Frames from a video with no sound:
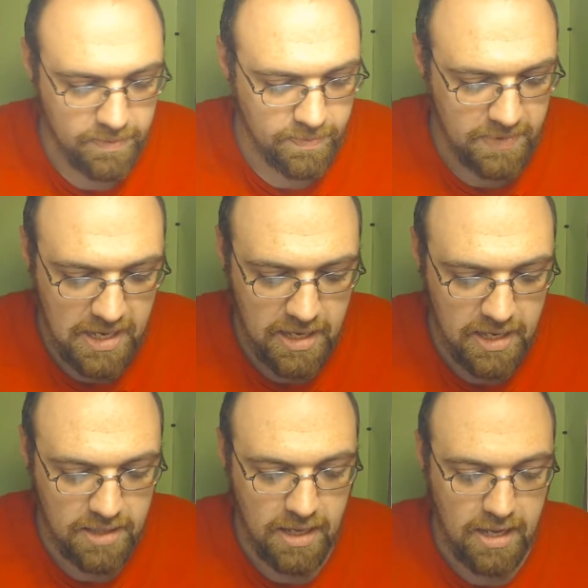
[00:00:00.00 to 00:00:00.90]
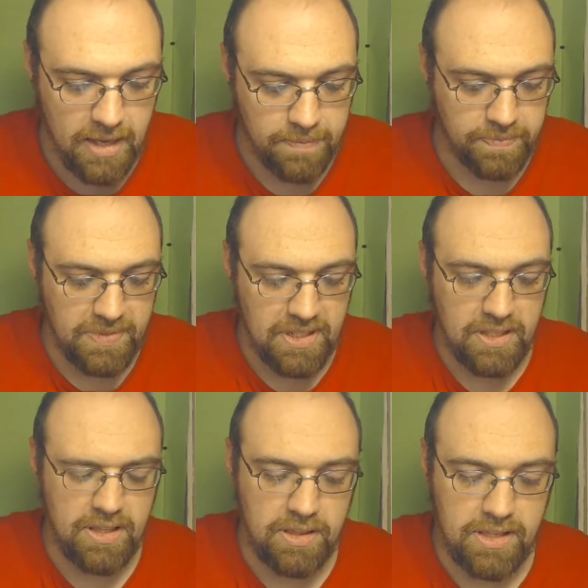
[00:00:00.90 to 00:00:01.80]
And
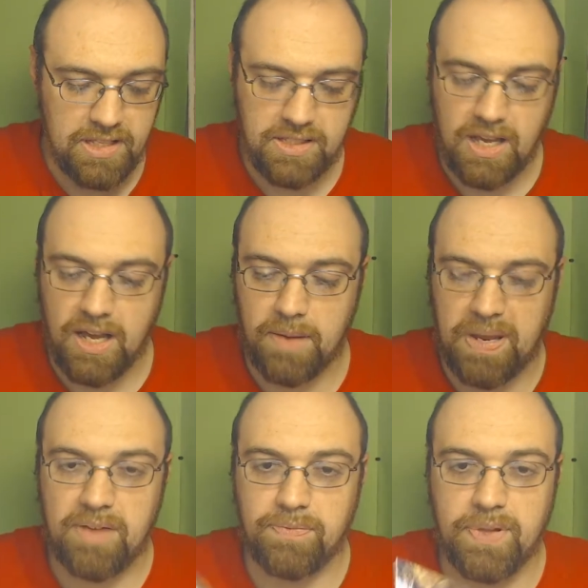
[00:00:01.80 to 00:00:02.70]
this pamphlet,